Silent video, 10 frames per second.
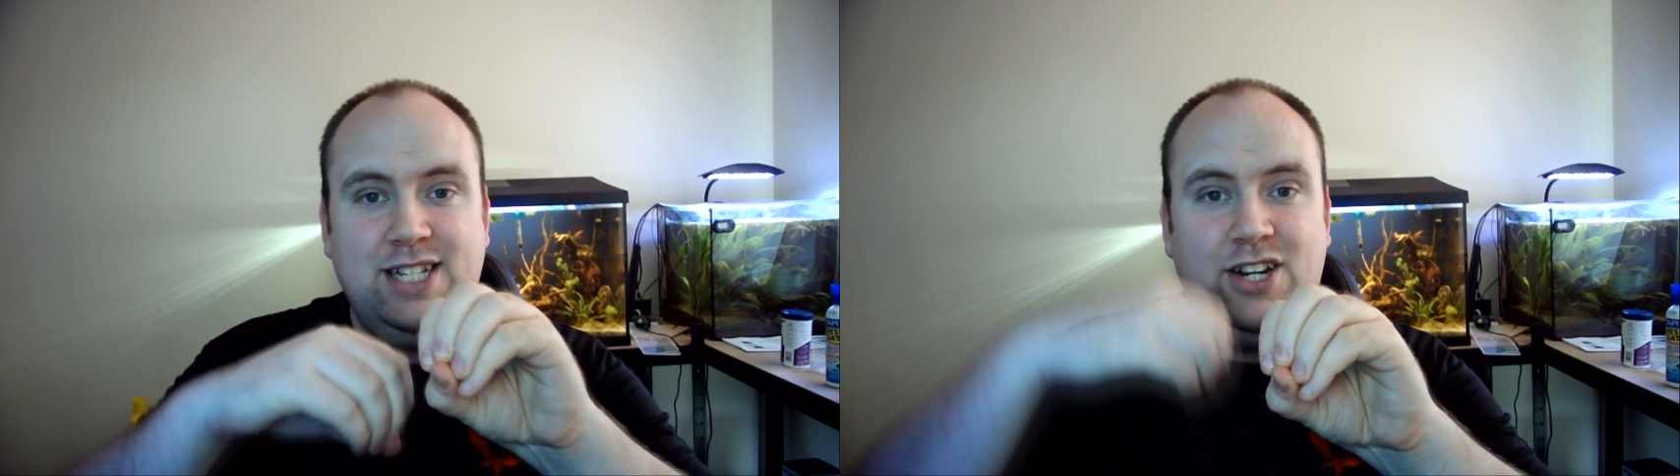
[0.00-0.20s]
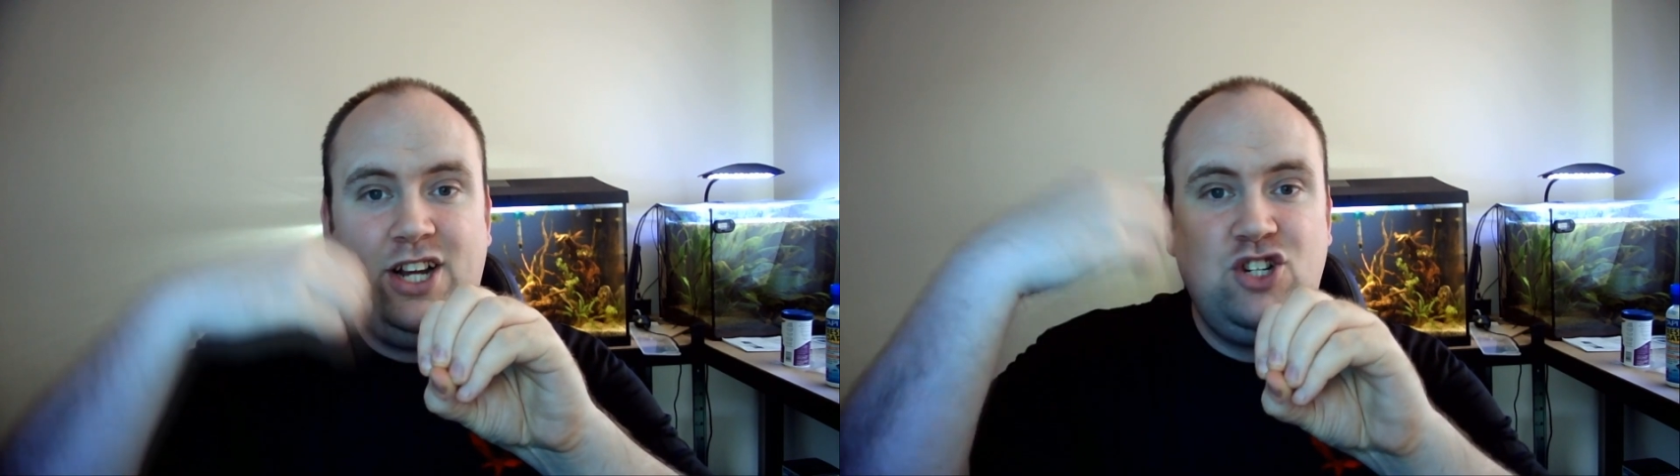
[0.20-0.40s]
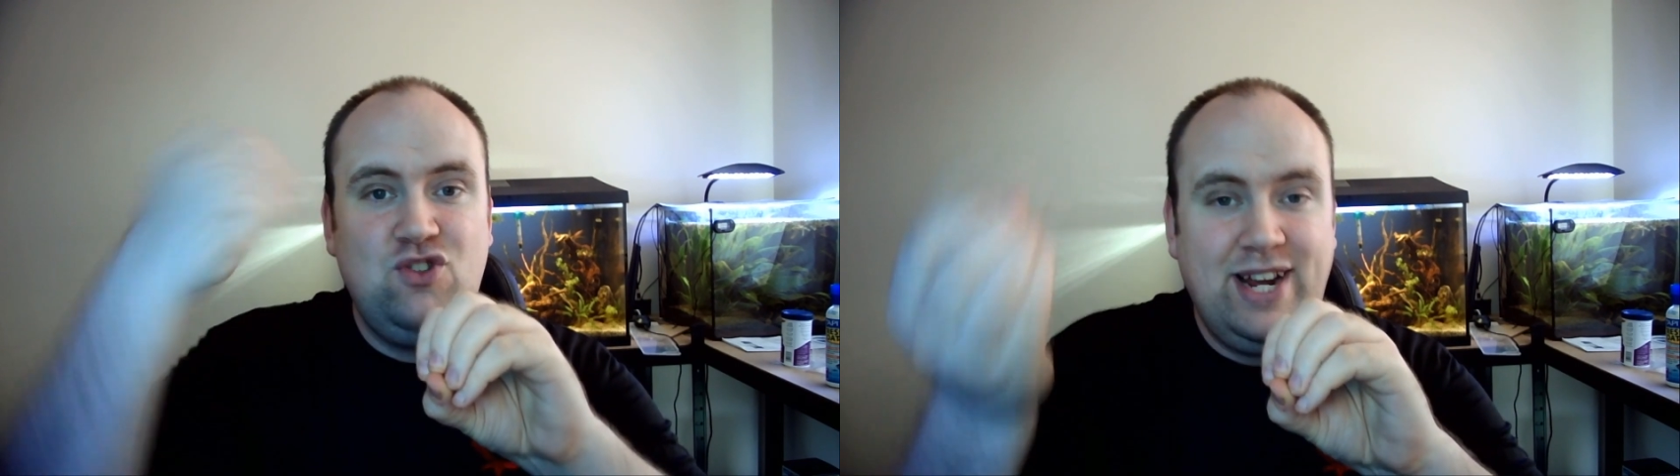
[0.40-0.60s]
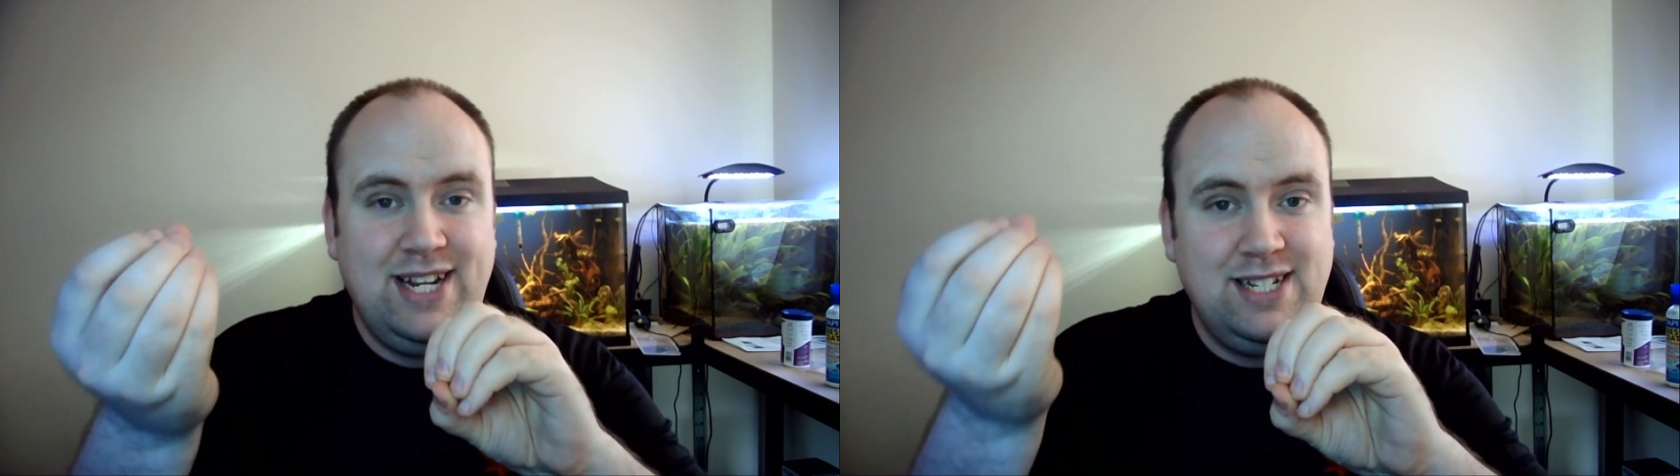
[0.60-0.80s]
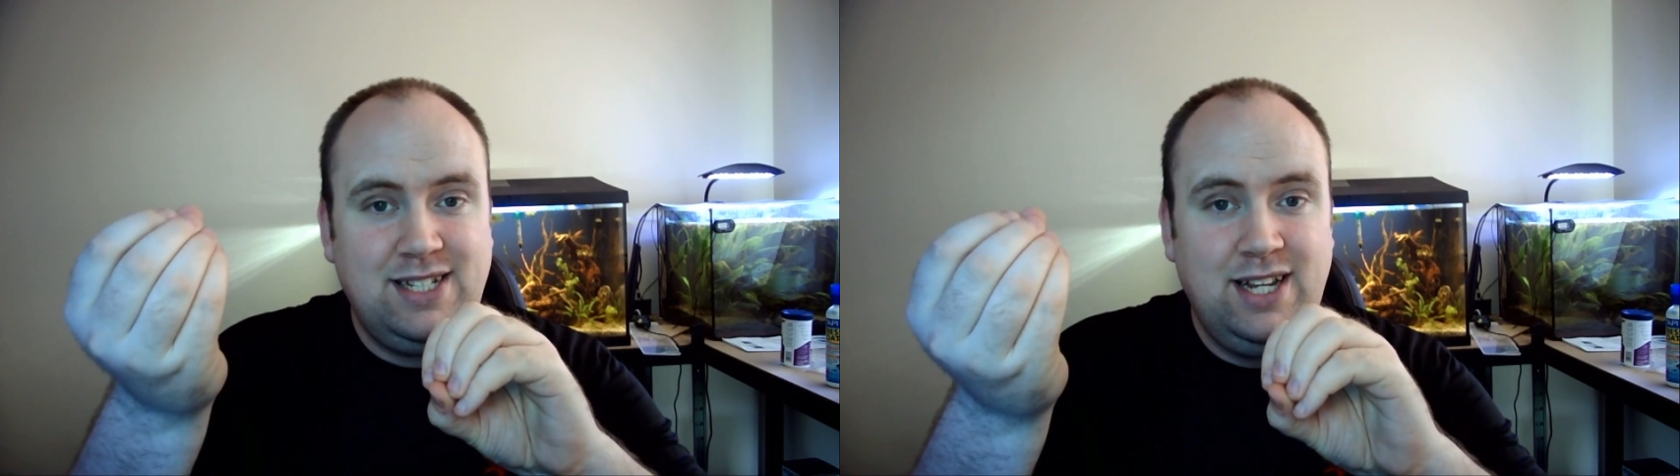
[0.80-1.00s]

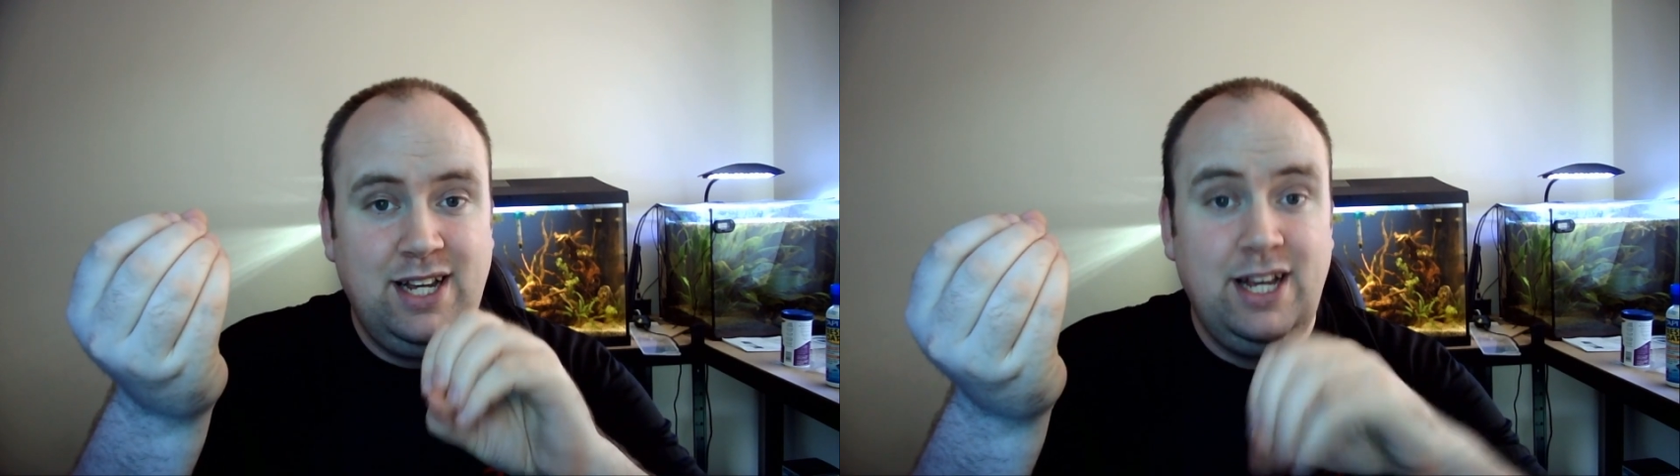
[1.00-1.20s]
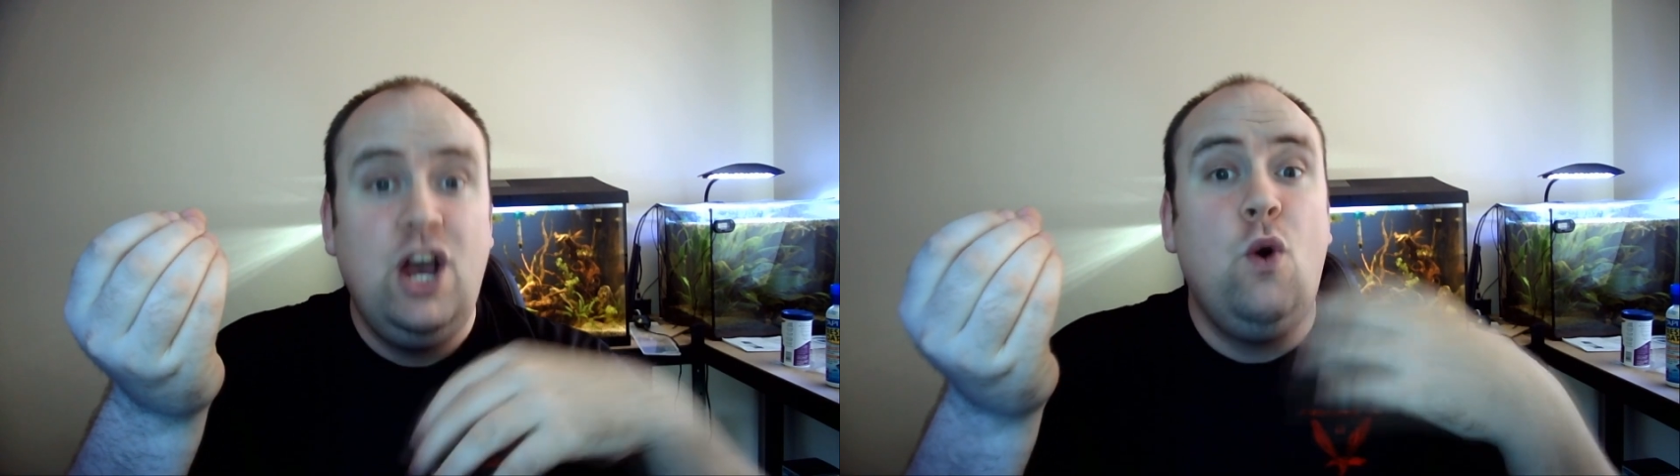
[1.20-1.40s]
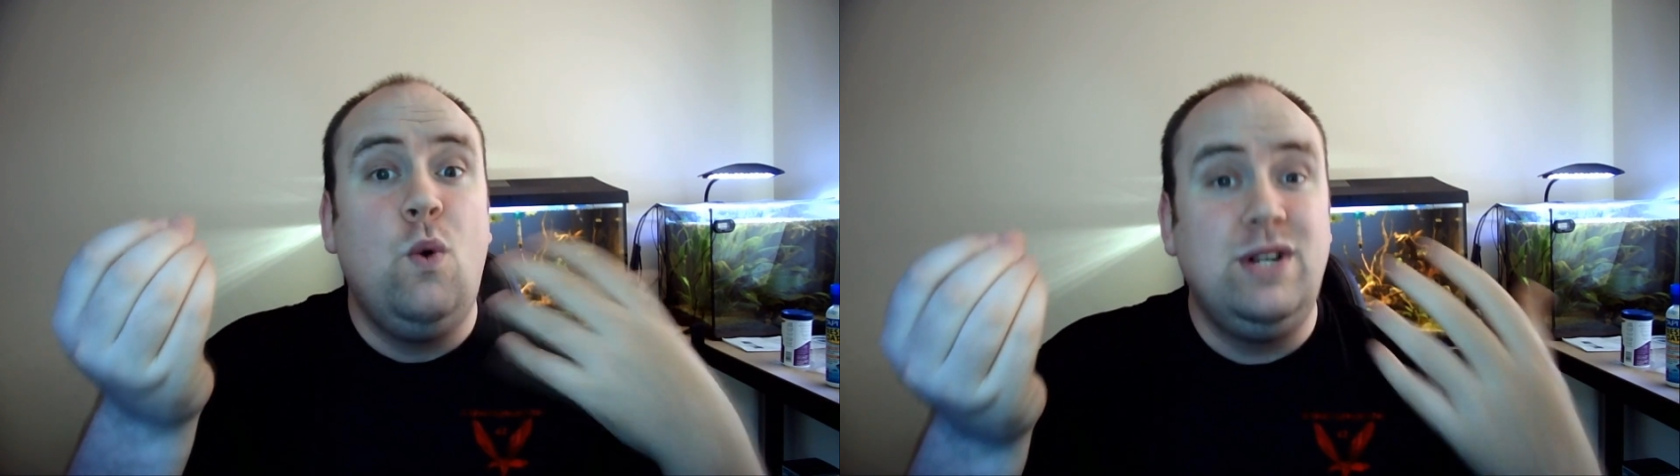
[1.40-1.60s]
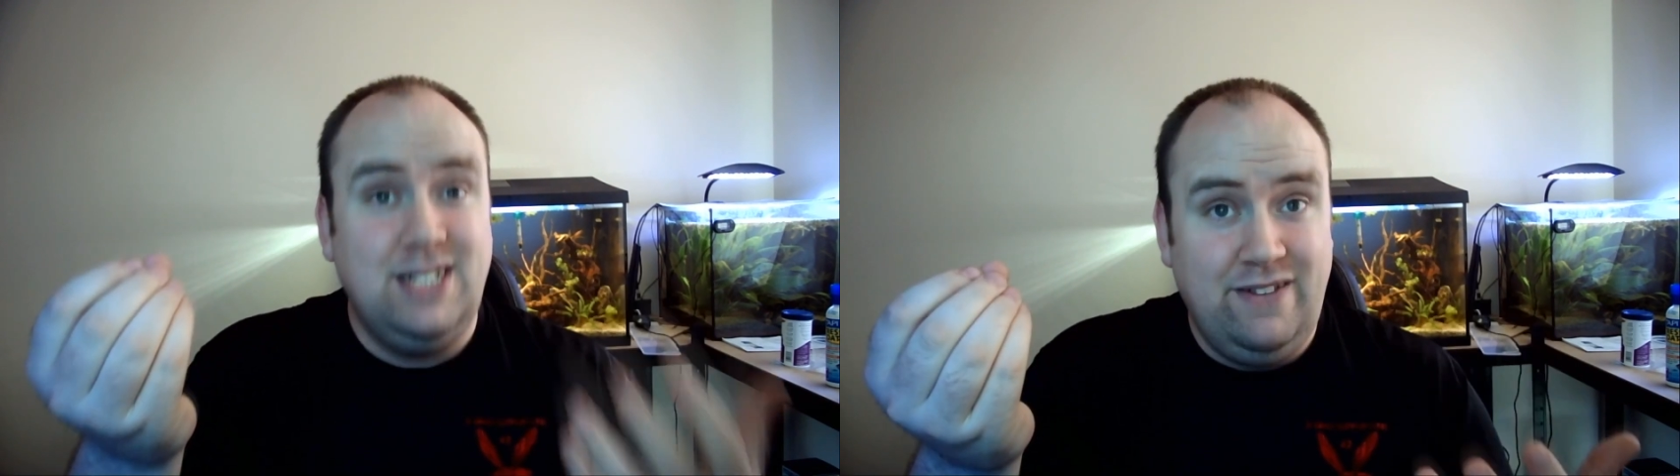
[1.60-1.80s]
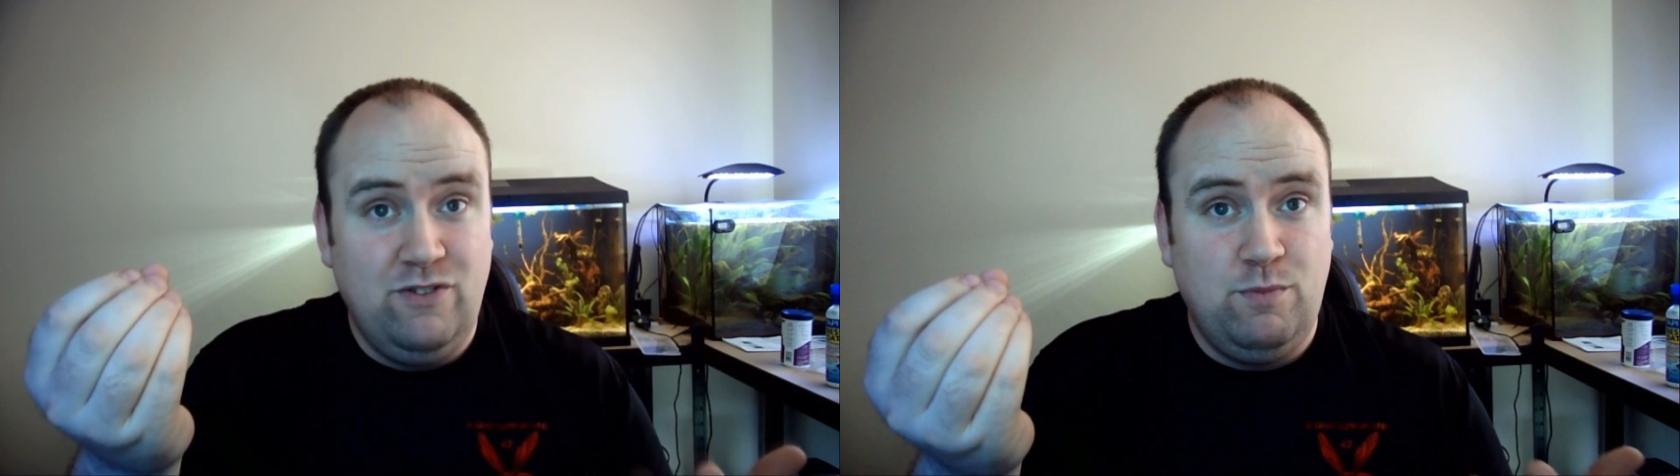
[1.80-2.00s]
nitrates, which is
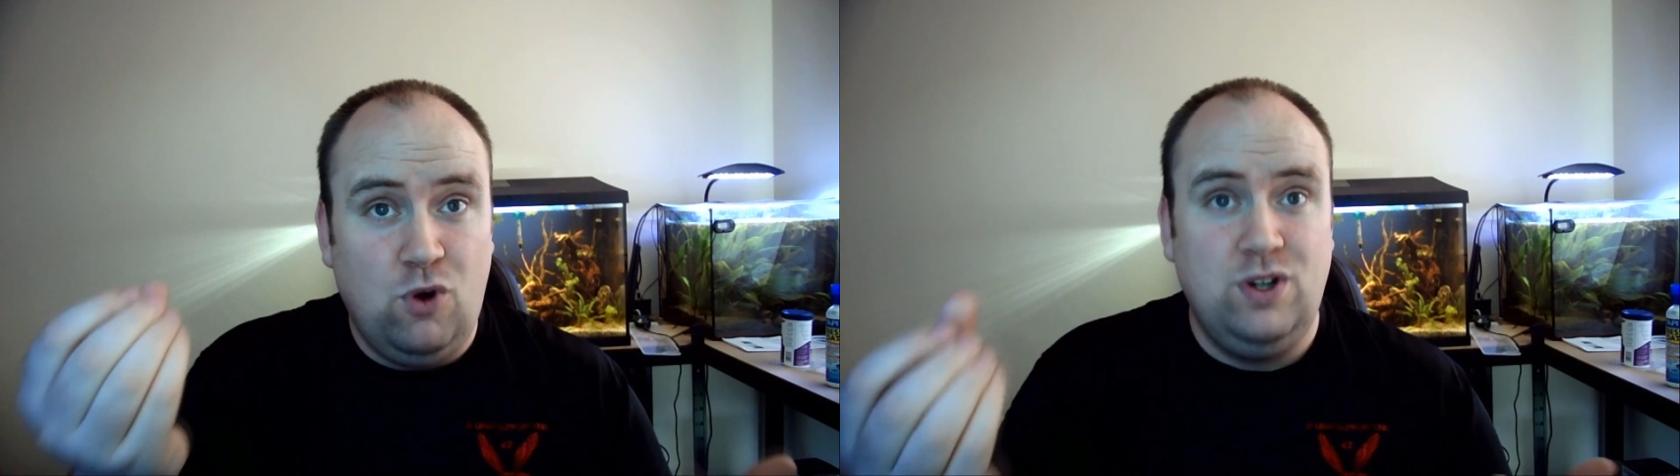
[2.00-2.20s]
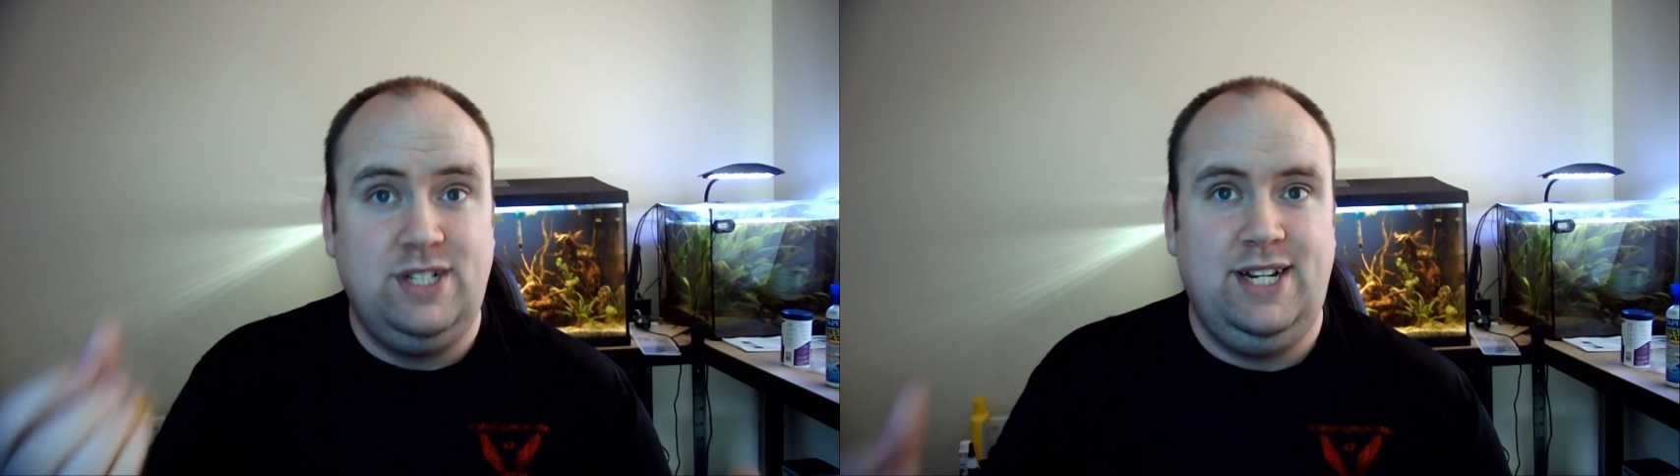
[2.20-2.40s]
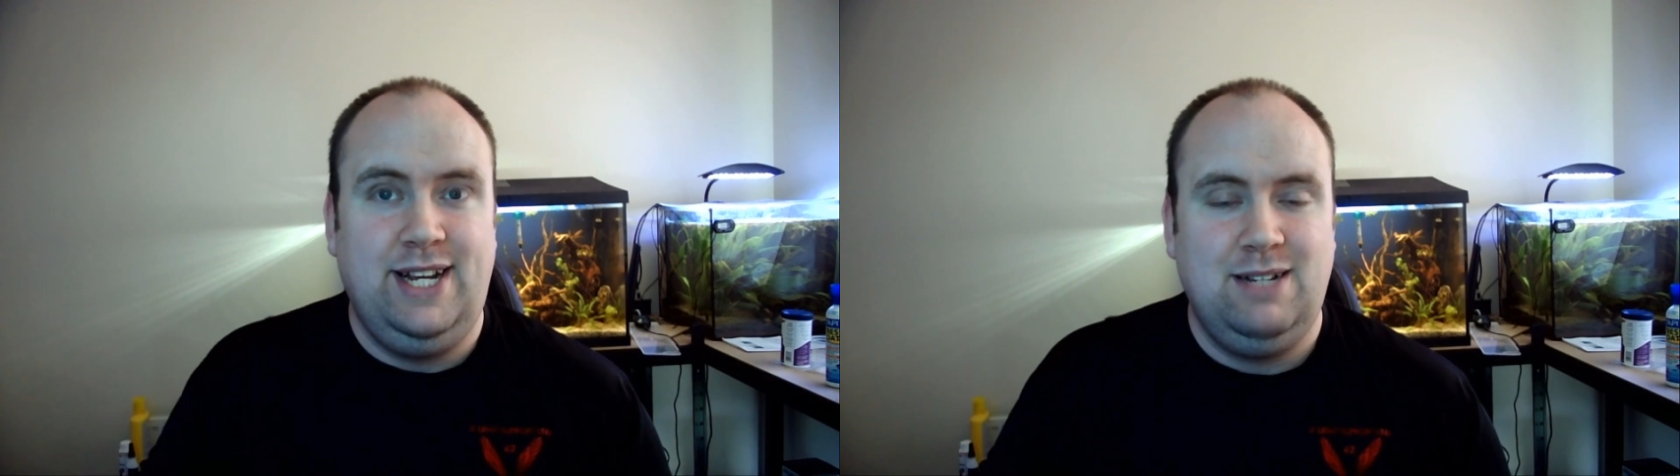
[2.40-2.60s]
even more acidic.